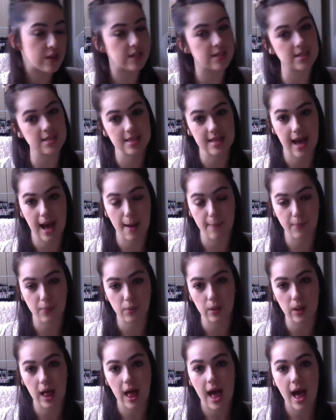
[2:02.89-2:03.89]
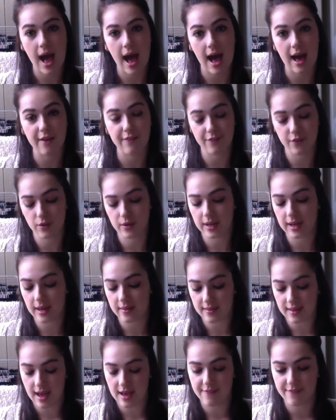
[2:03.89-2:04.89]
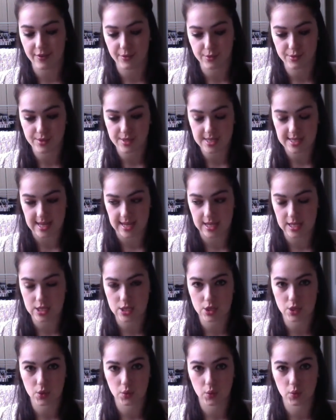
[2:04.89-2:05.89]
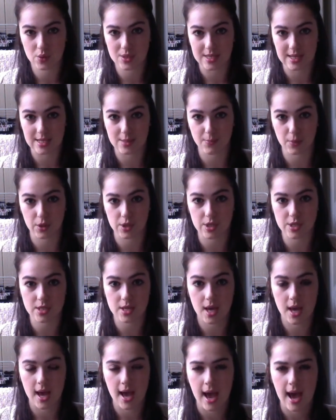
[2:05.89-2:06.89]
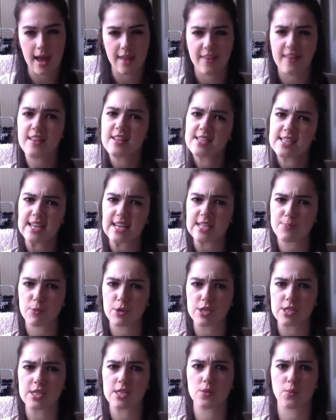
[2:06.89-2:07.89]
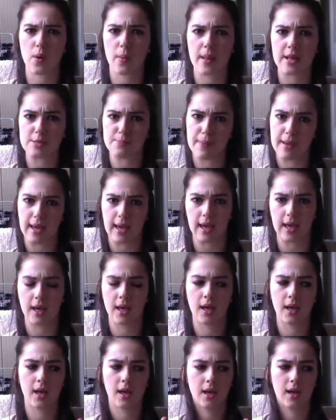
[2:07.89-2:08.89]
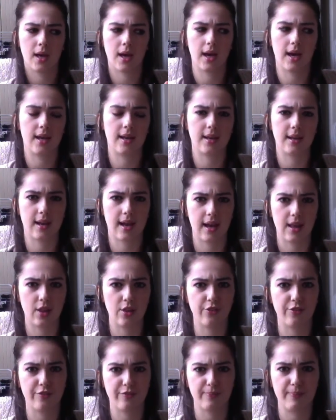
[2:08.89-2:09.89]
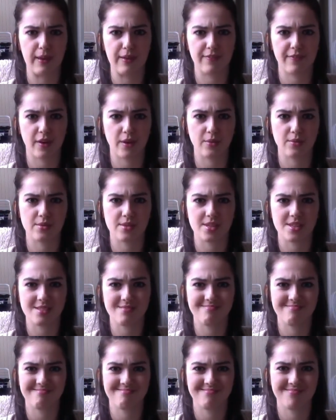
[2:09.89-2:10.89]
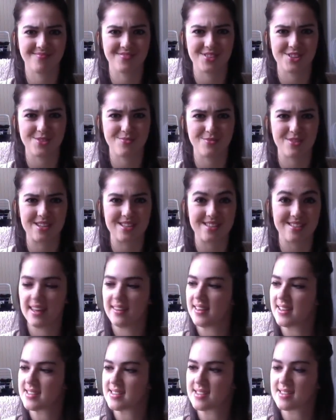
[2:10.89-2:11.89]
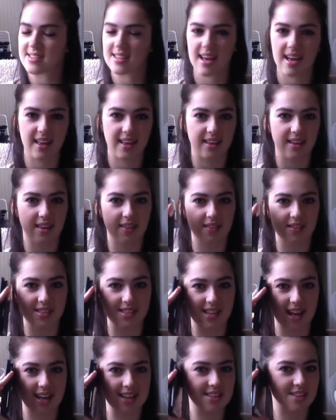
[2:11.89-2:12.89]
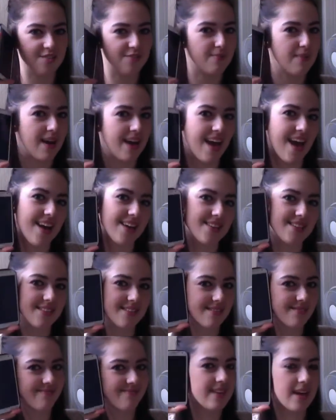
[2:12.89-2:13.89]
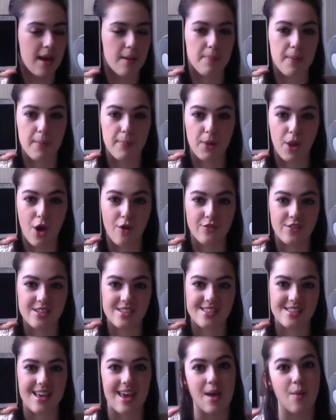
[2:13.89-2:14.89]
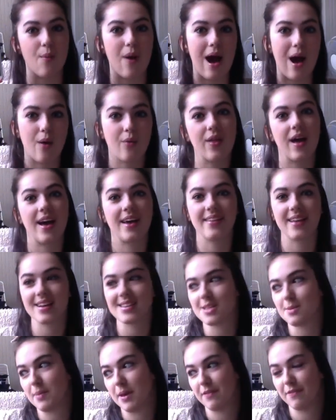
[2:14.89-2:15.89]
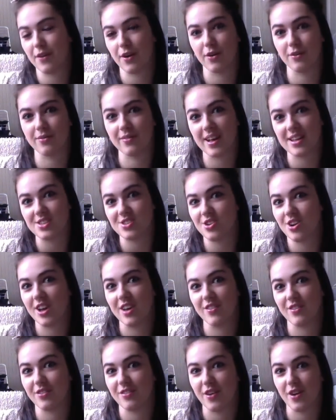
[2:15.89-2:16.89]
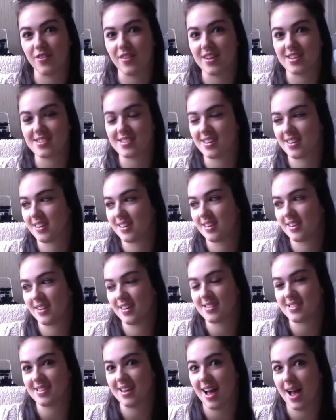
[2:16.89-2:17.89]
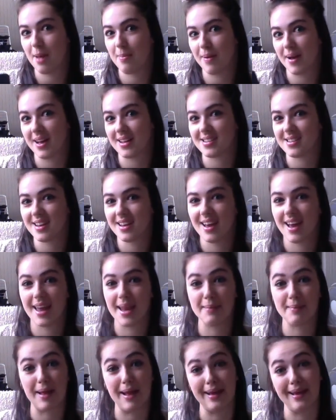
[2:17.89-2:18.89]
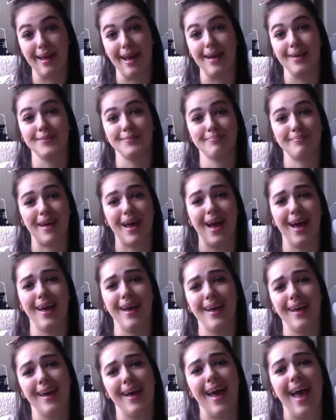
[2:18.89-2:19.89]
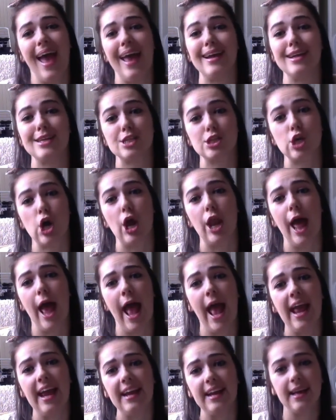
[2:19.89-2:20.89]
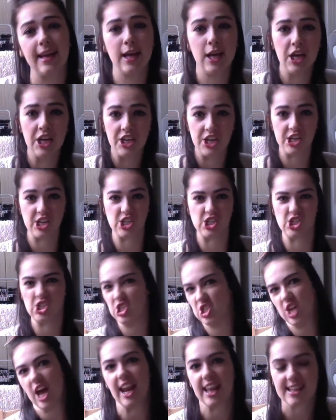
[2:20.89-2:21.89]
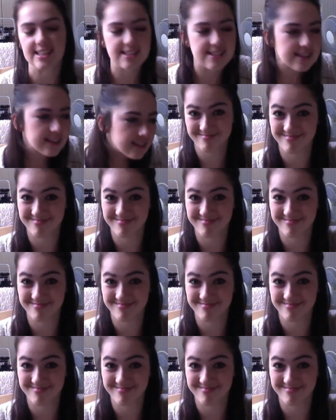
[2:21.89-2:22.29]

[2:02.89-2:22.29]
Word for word: to the Apple iPhone and get the iPhone 6 or 6 Plus. I think the 6 Plus is the one that's bigger and I love big phones for some reason. This is like the size of my head. And people often say, wow, that, that's a big phone. That's not even a phone, that's a that's an iPad. And I'm like, yeah, haters gotta hate. You're just jealous.